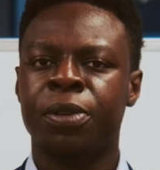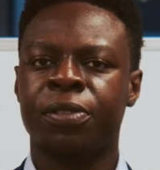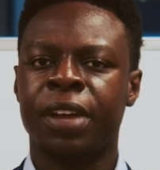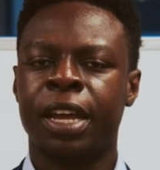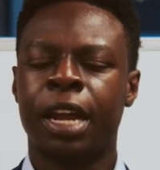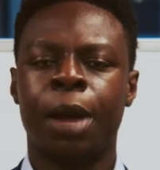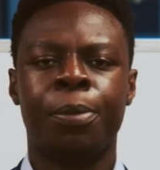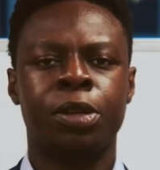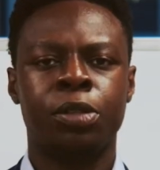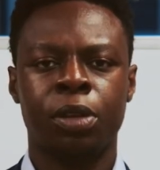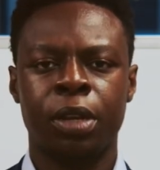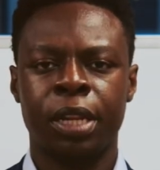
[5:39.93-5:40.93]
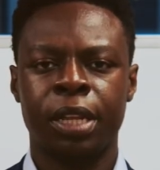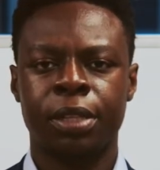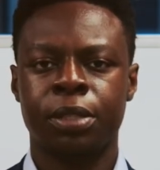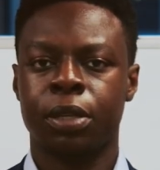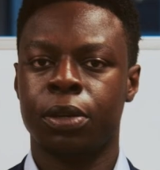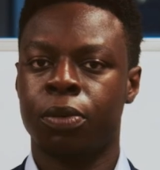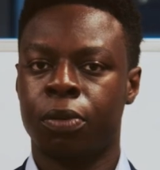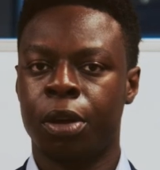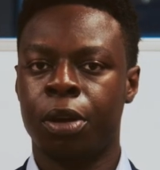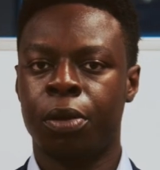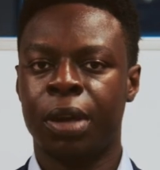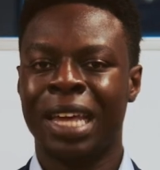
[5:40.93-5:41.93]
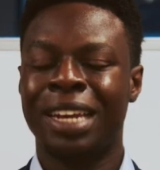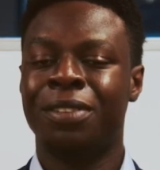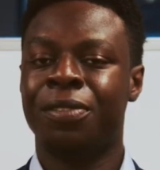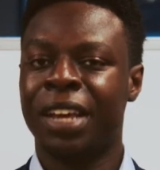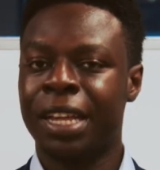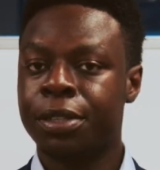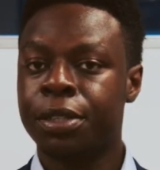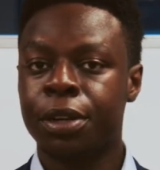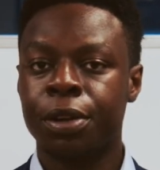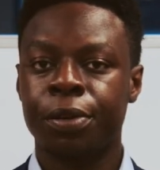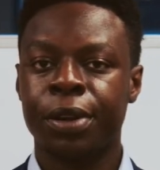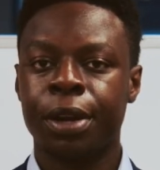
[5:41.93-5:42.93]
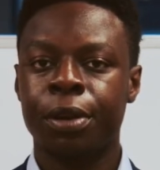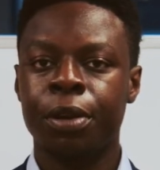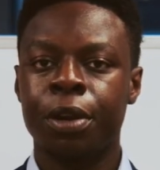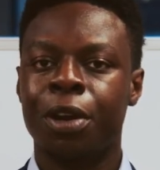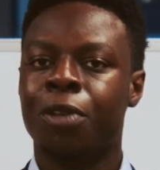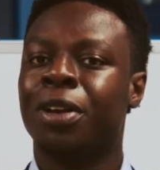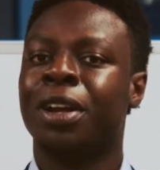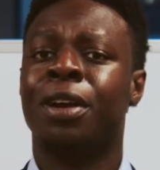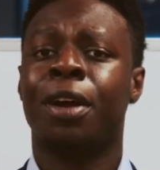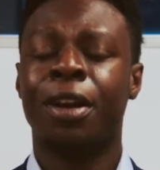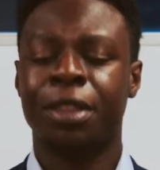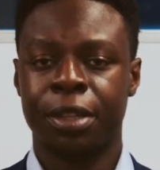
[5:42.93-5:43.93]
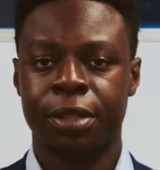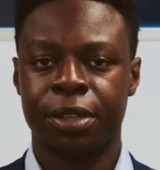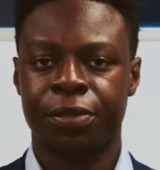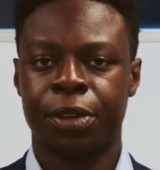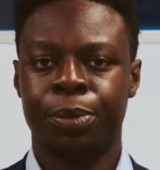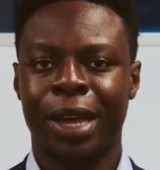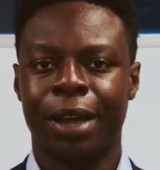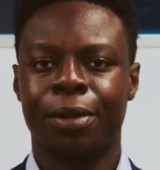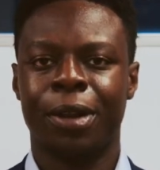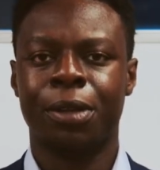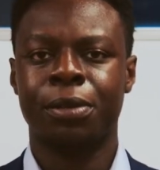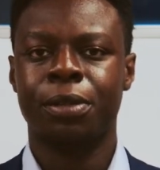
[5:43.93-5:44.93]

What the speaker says: provide opportunities to grow and advance your career regardless of your background?